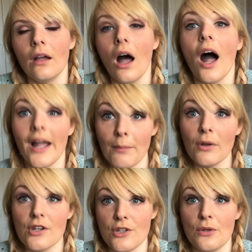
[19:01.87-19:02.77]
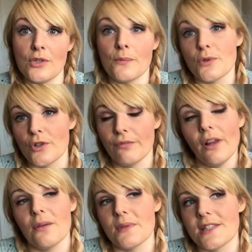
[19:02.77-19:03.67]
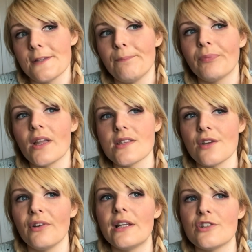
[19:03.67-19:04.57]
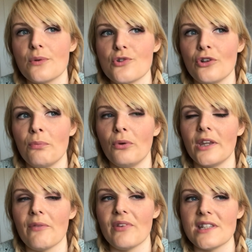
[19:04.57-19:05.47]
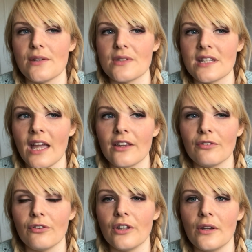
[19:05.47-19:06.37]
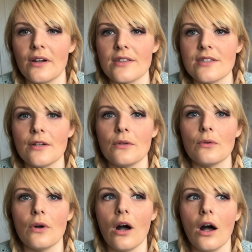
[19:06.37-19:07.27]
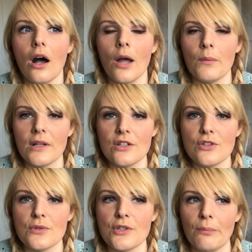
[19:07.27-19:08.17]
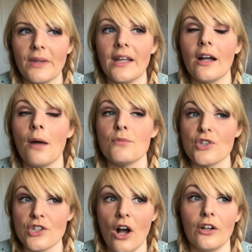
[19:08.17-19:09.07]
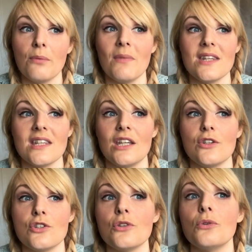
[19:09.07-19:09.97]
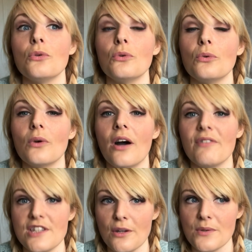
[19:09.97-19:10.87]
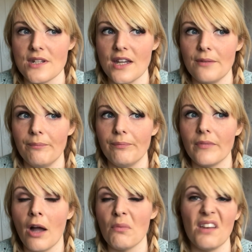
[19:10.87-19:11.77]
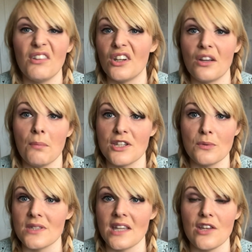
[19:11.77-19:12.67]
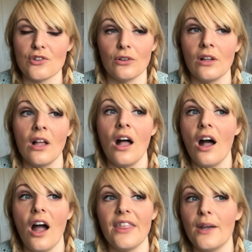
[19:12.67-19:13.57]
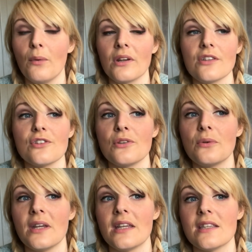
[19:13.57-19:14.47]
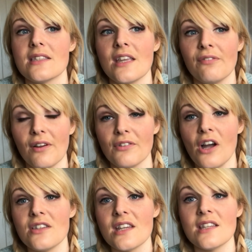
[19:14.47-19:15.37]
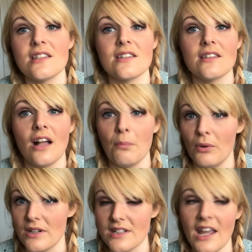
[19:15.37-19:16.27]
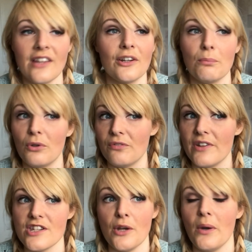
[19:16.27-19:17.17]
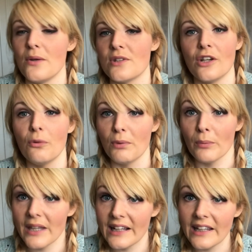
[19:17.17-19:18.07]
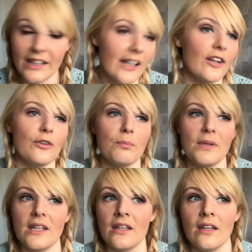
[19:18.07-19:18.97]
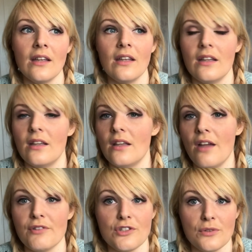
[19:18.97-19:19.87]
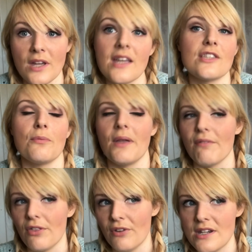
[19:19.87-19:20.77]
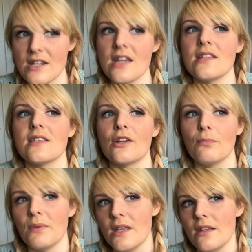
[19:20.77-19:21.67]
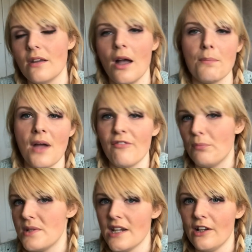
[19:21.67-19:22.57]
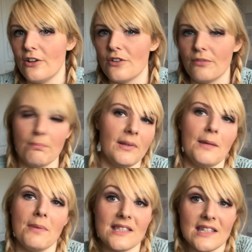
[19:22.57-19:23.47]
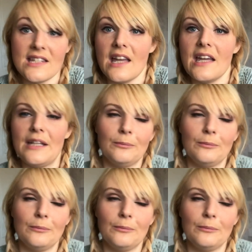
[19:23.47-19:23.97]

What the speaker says: I am going to do some sort of Vlogmas, because I really do enjoy putting them videos together for you guys. So I will do something. I'm just not committing to a video a day. I'm not even going to commit to a schedule. I think what I'll do is, if I have content, I'll put it together and put a video out. It could be weekly, it could be every 2 days, it could be every 3 days, it could be, I have a particularly busy day,